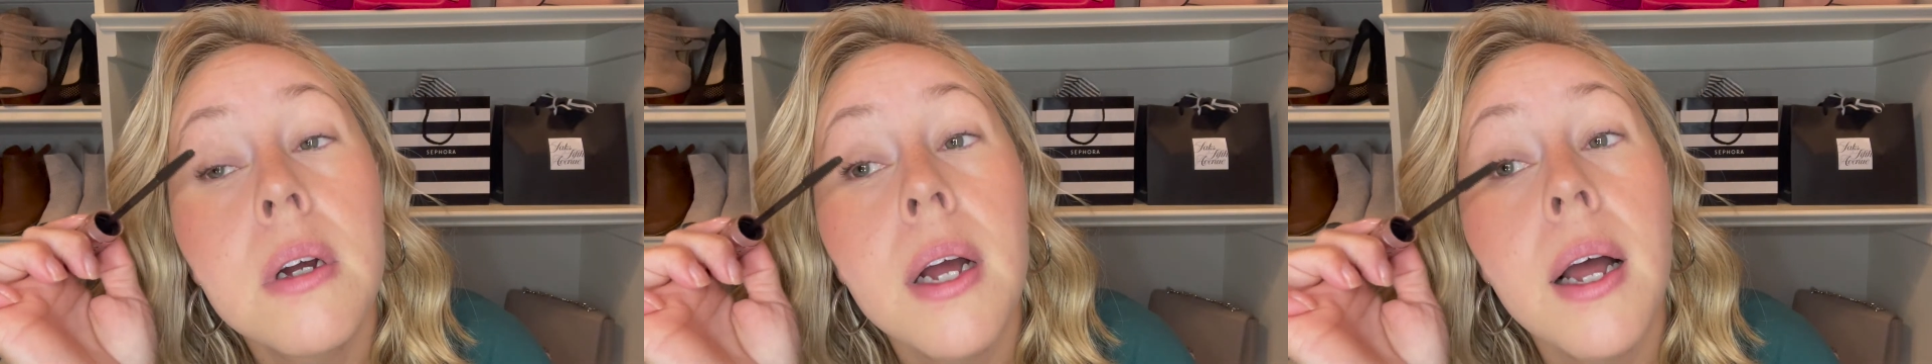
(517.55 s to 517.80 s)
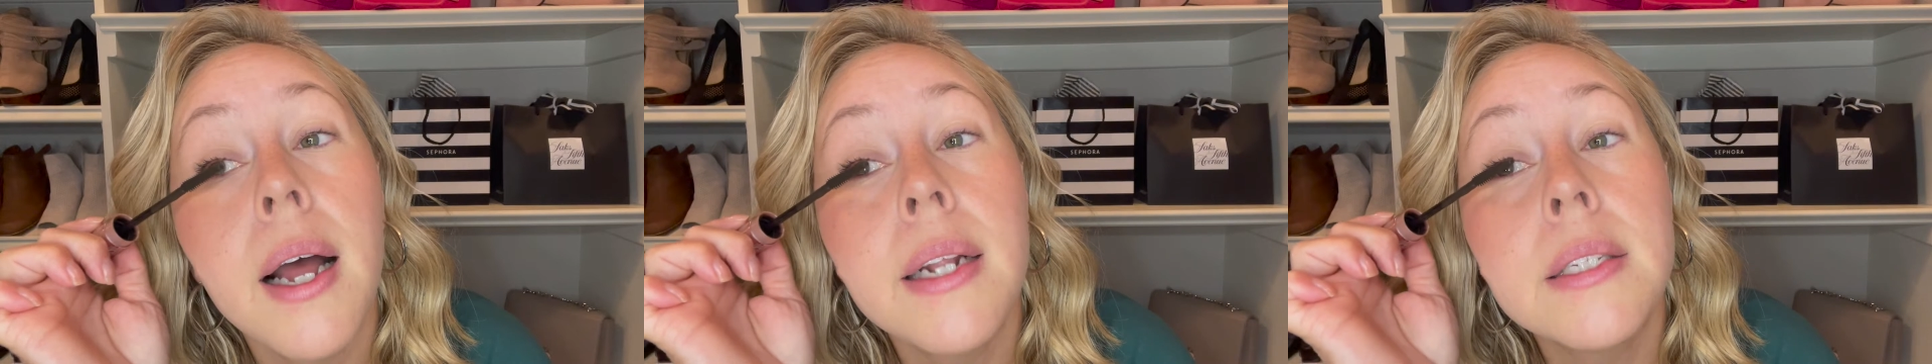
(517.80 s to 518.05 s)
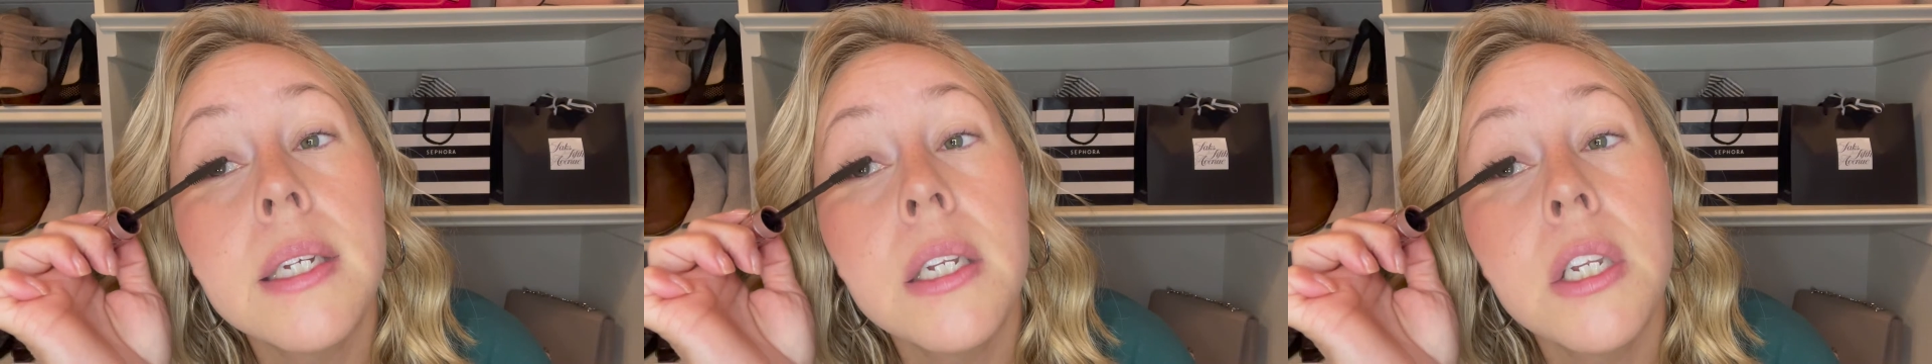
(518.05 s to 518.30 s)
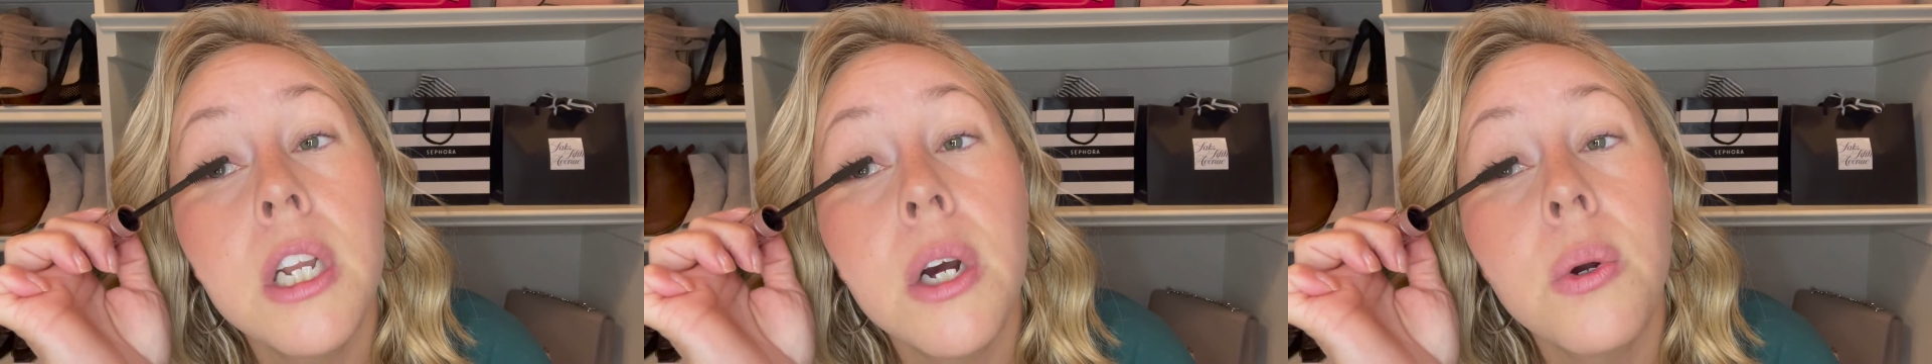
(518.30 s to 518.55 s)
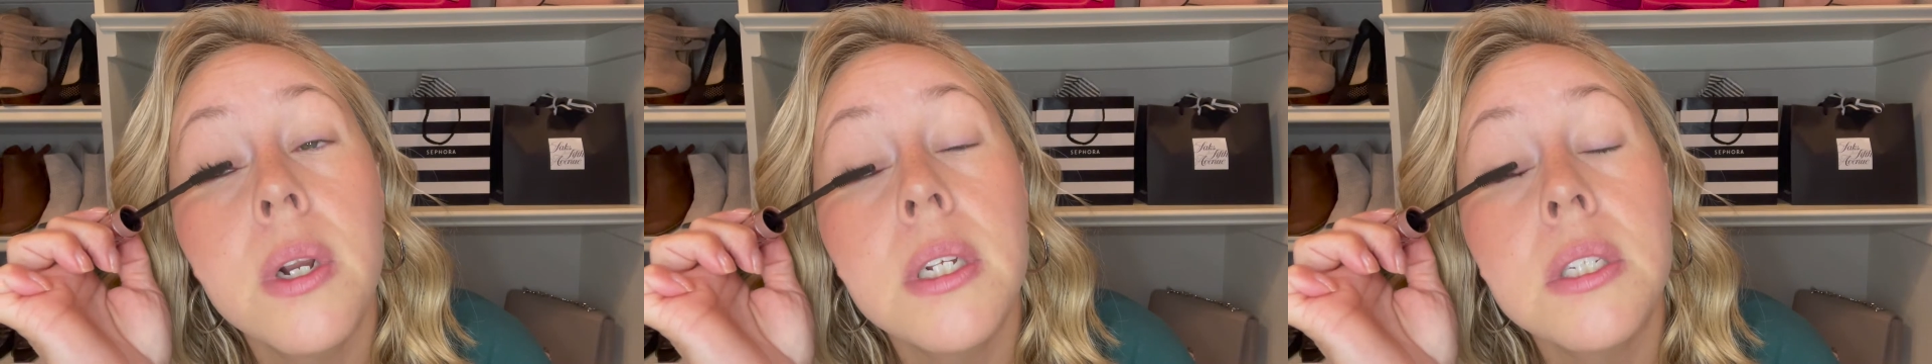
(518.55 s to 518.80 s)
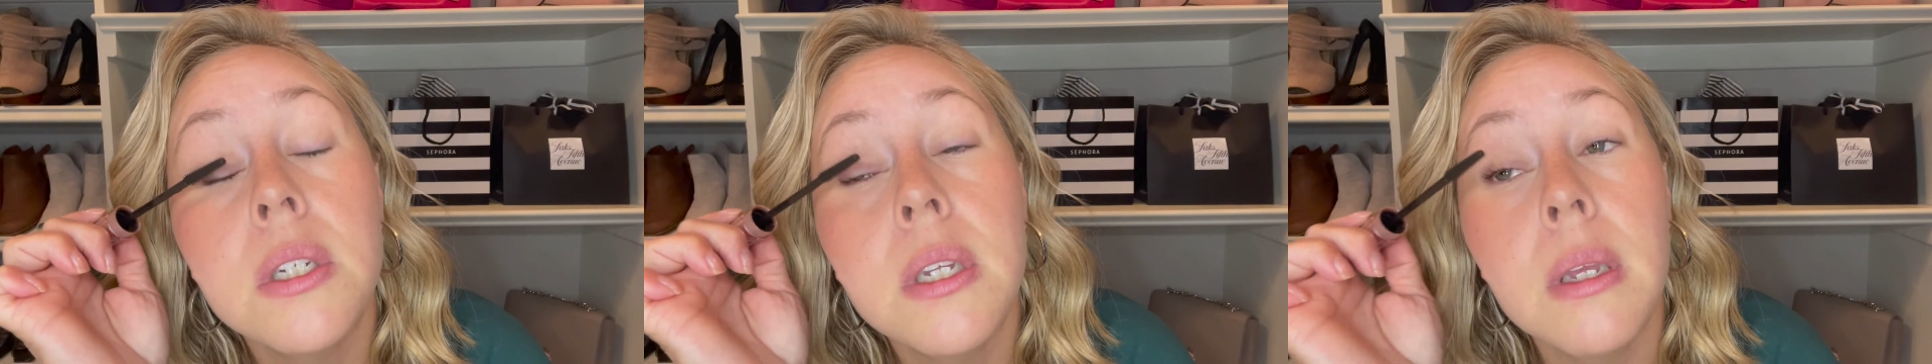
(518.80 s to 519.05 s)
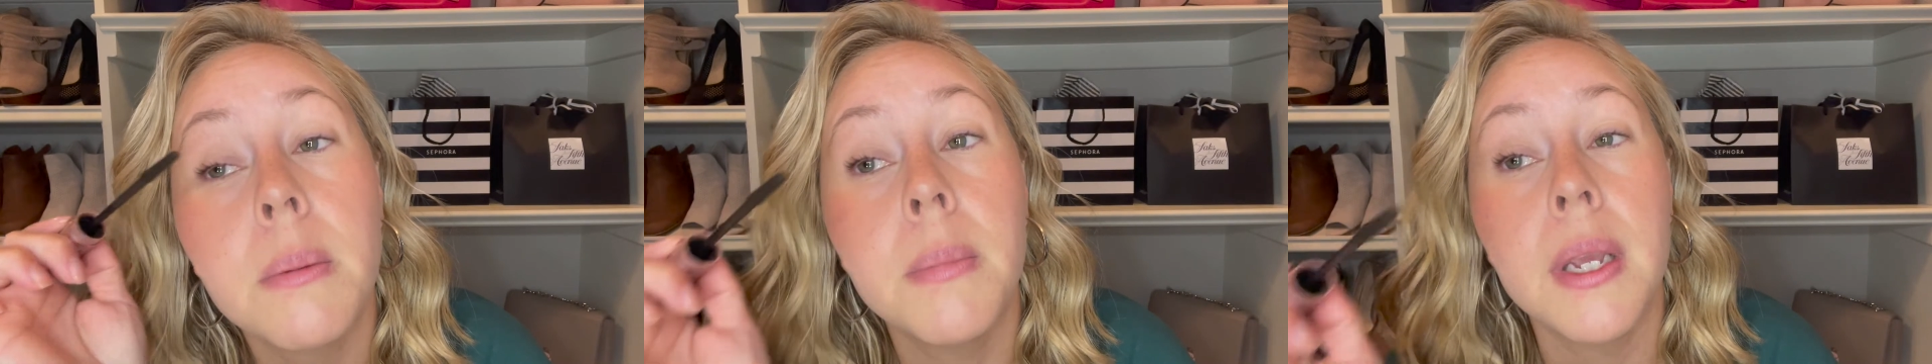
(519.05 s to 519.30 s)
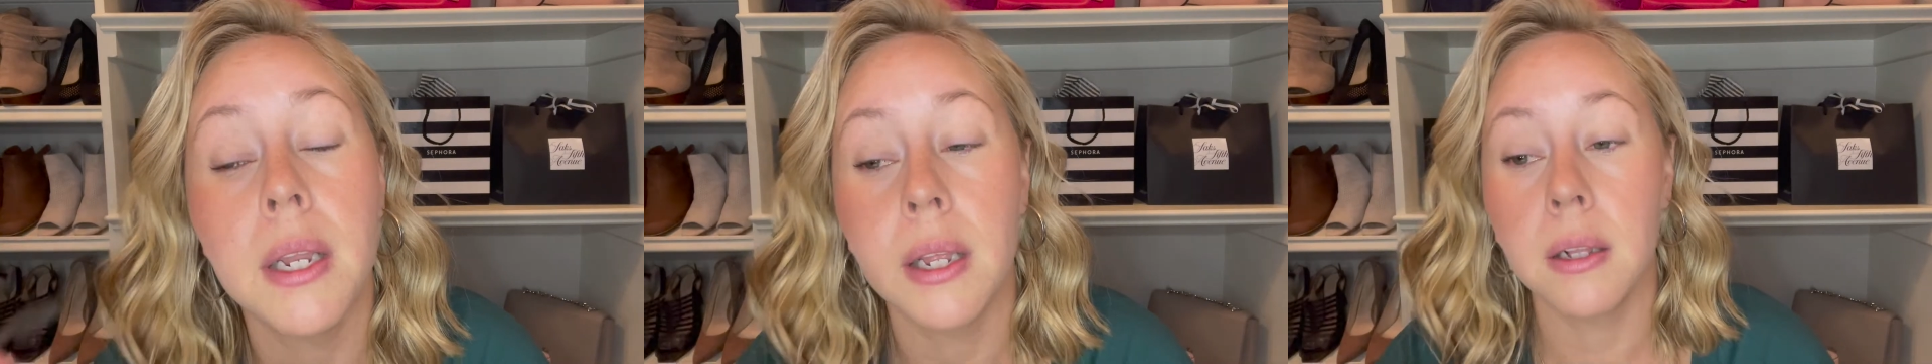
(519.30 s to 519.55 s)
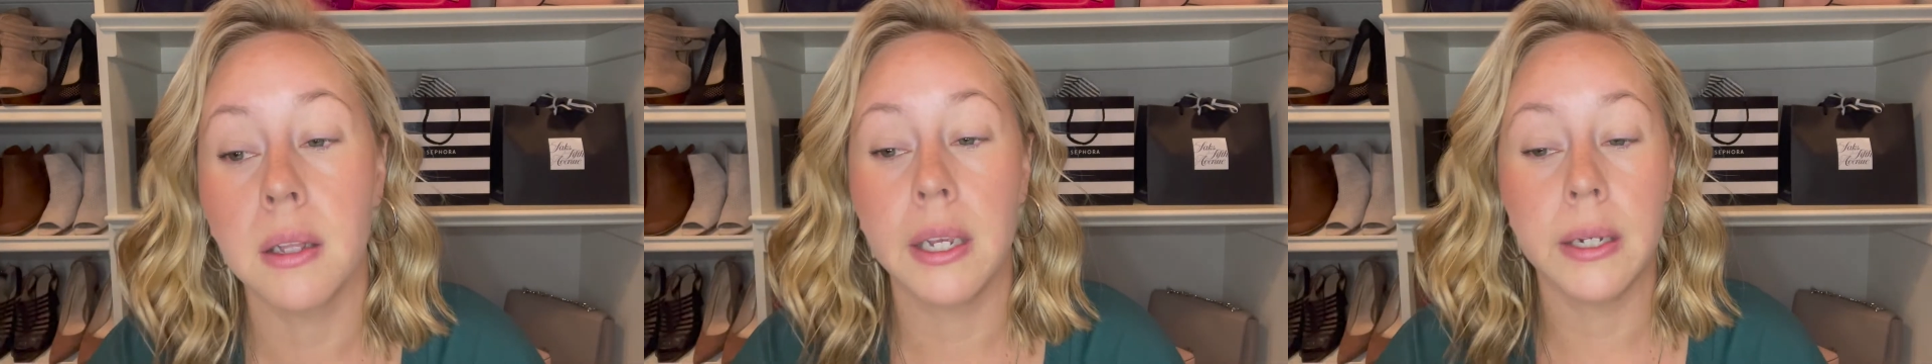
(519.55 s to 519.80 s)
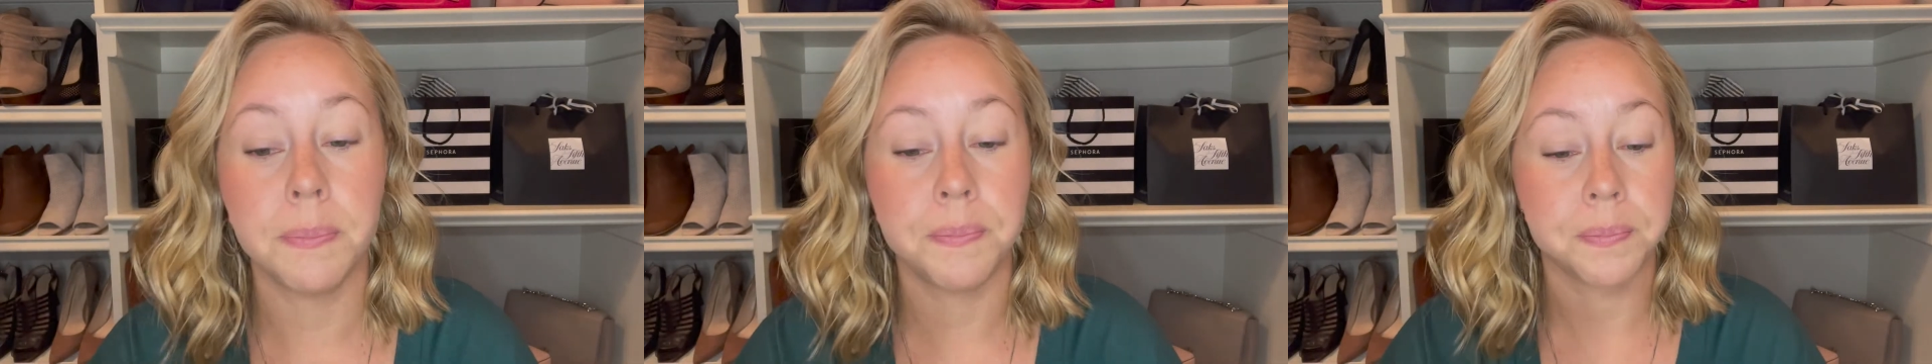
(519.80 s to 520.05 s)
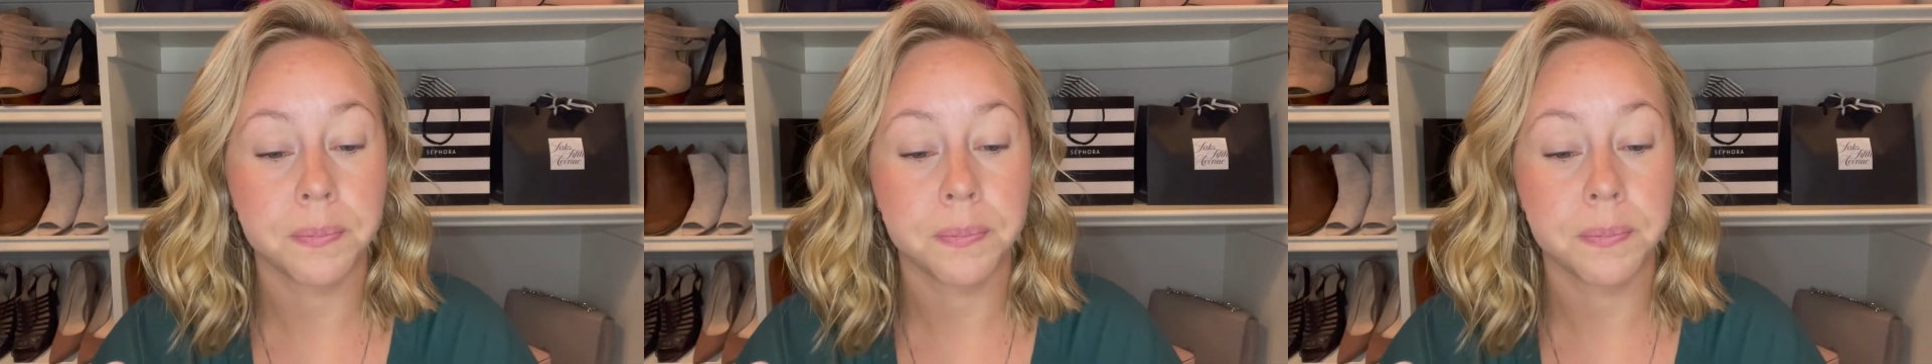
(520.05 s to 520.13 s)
I did notice immediately